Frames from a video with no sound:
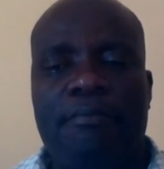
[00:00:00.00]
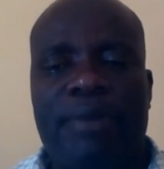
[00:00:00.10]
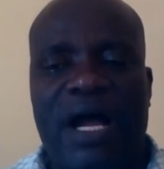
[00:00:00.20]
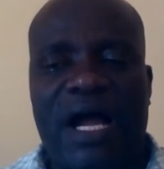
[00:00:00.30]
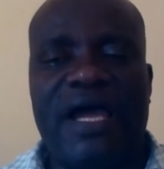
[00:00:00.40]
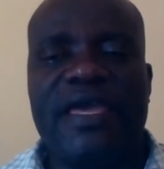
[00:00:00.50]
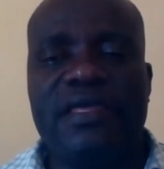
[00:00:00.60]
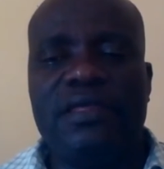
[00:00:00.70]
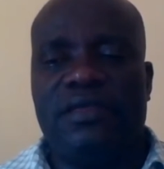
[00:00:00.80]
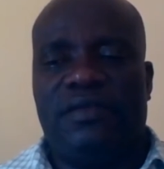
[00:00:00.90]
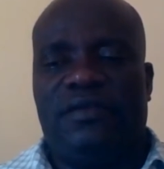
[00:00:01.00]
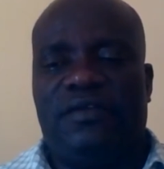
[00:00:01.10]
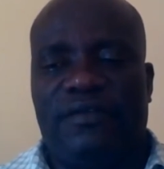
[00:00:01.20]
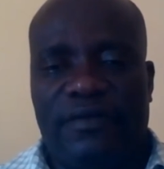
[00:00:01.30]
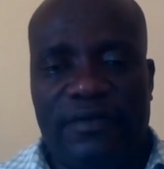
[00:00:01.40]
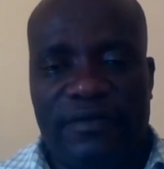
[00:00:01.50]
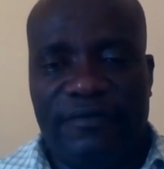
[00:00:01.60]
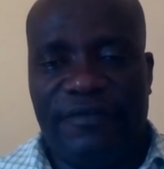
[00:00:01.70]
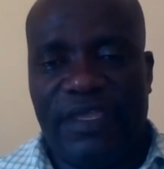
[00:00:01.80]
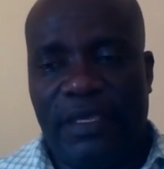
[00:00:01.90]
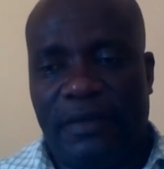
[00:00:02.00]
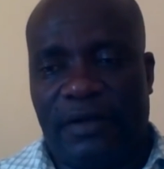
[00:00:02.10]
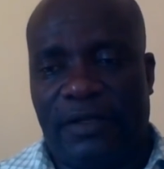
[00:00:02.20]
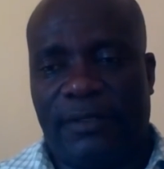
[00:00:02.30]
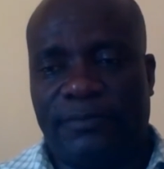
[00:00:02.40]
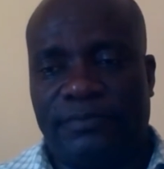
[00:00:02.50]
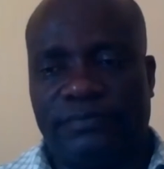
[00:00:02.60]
by Fiera.